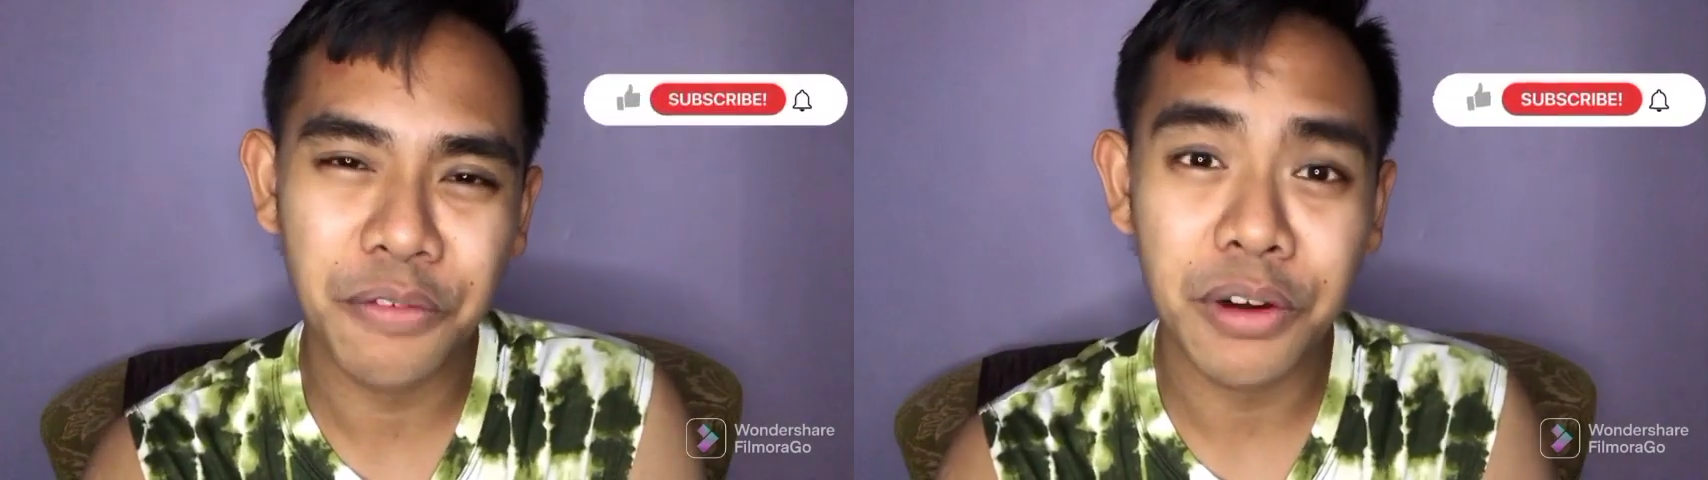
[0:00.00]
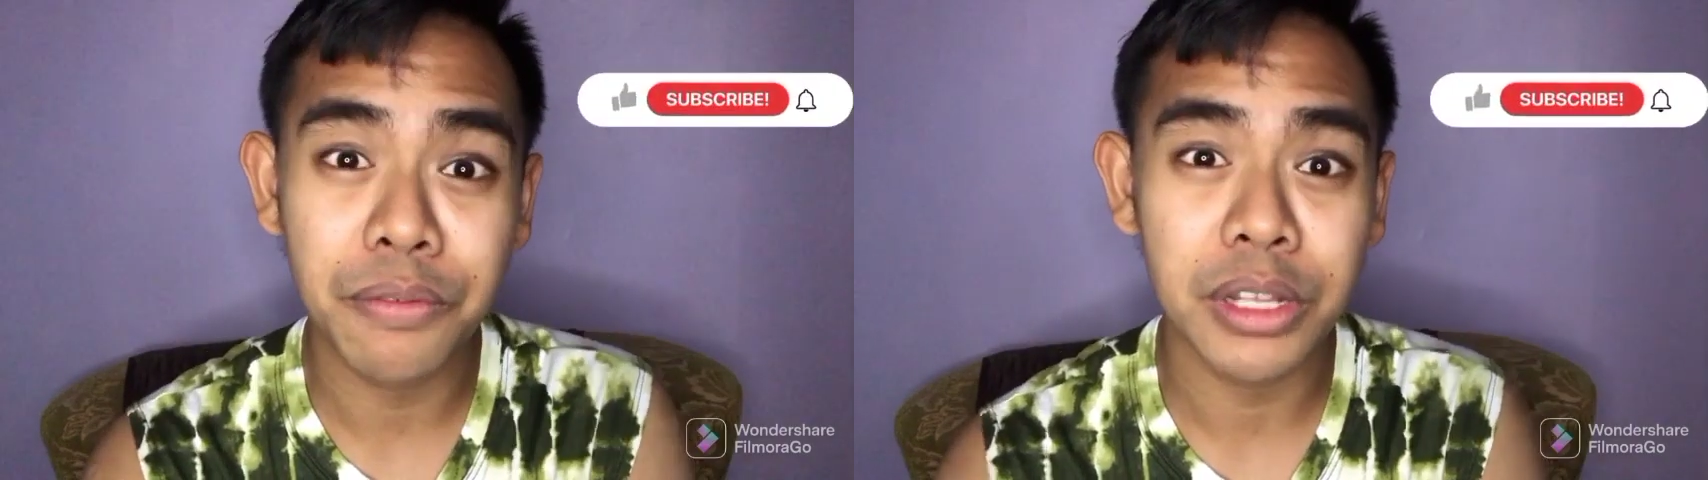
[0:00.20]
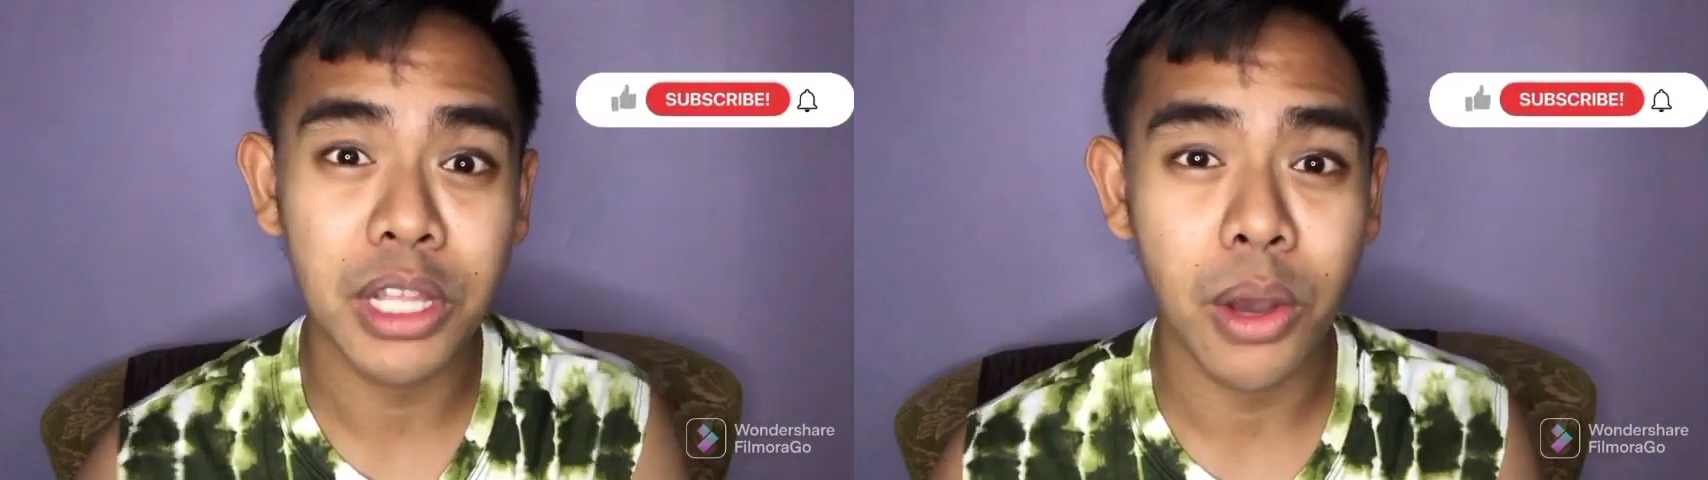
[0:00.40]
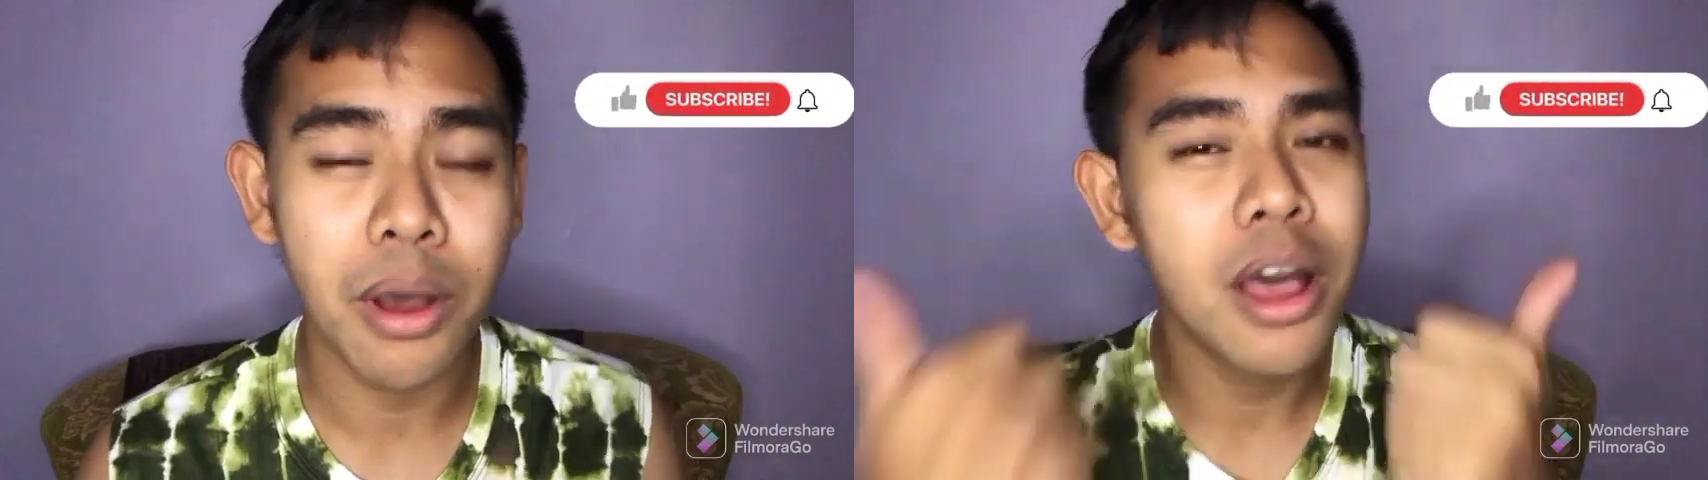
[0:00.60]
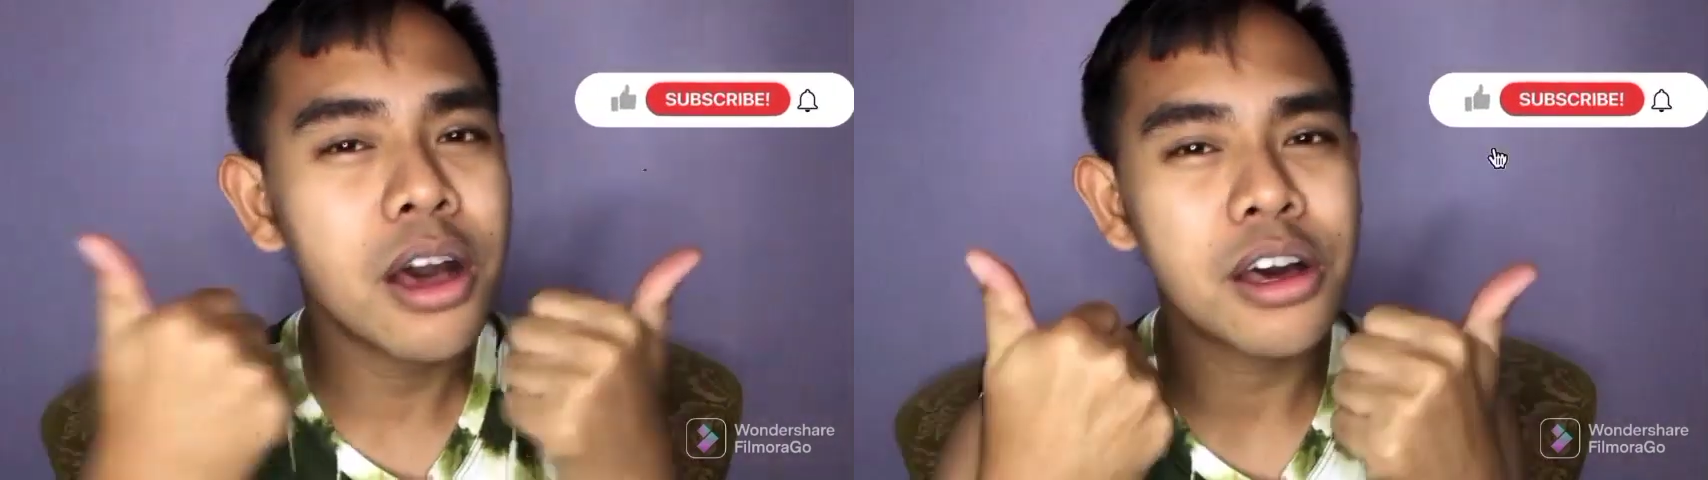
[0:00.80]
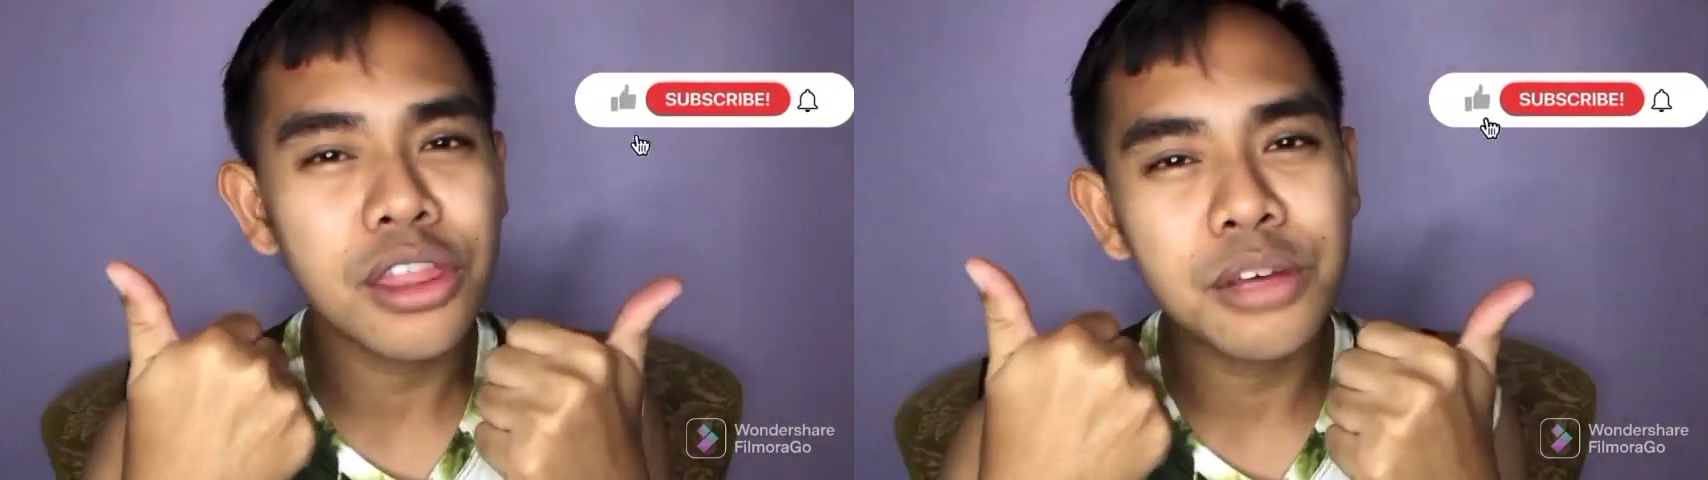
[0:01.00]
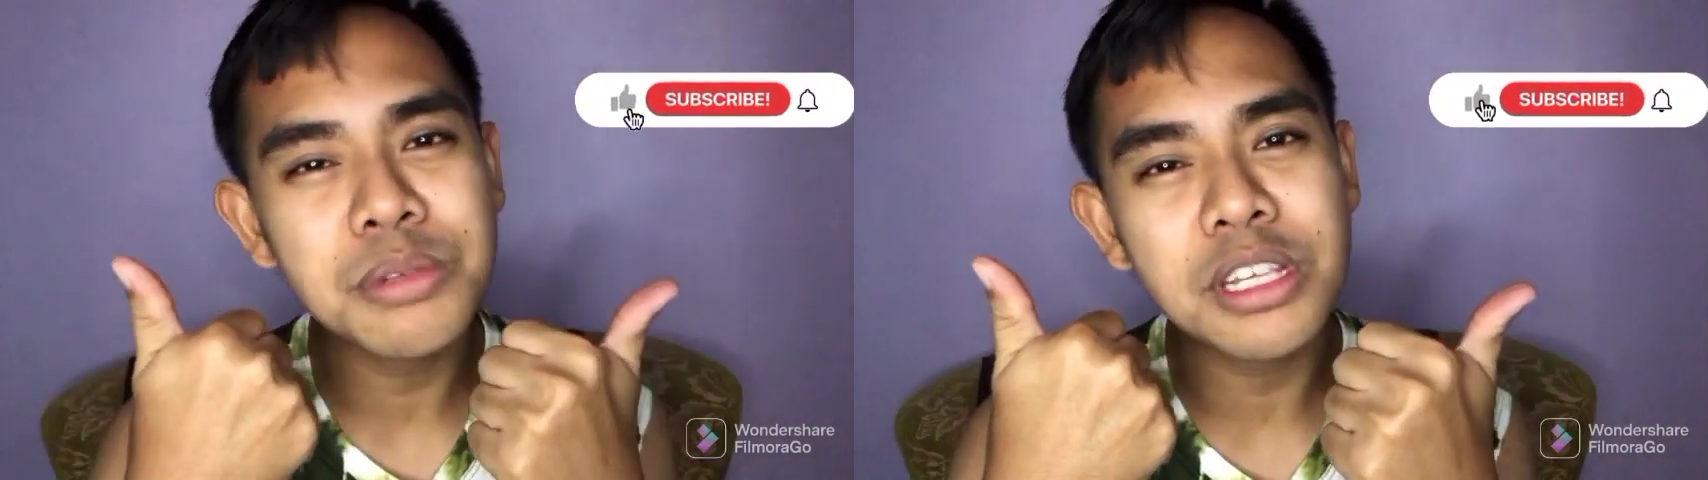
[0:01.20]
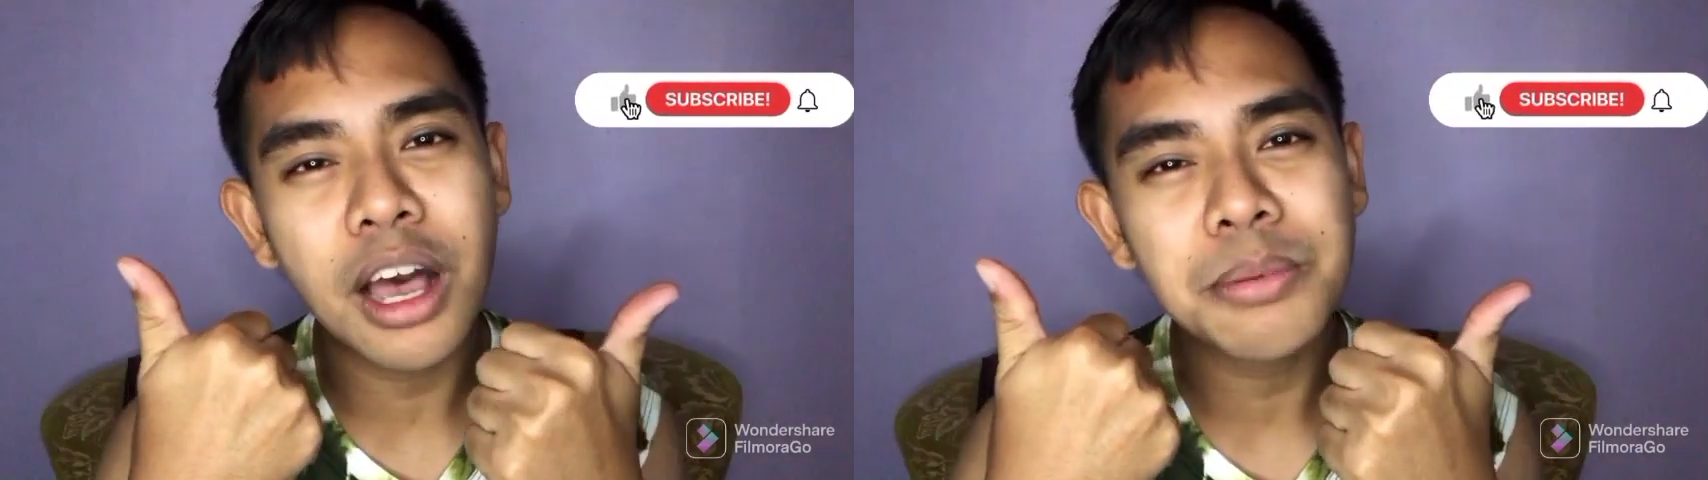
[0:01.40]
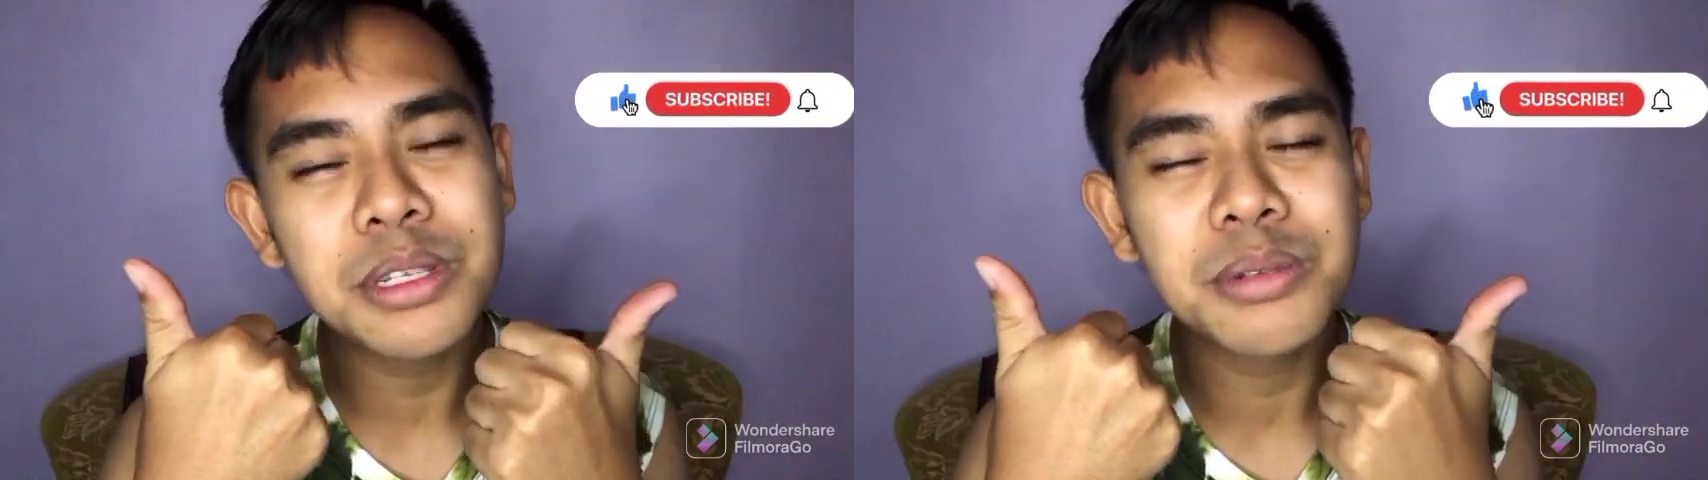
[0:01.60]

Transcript: to give our video a thumbs up,